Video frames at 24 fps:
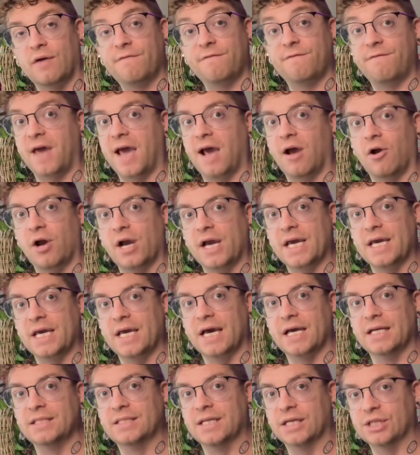Faerie
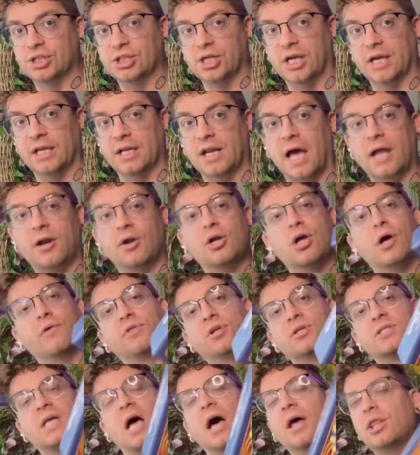edition. I don't know if
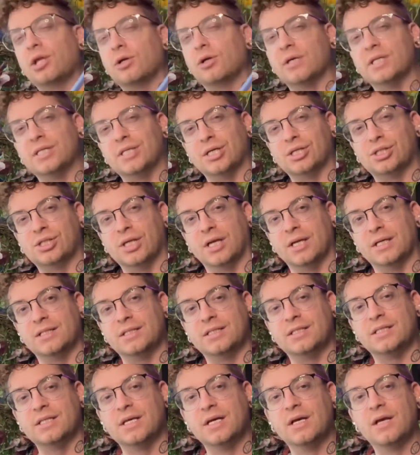there's other
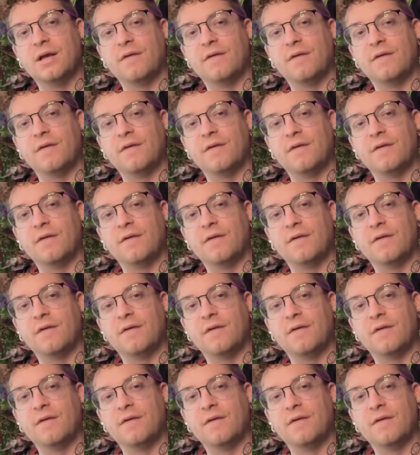editions.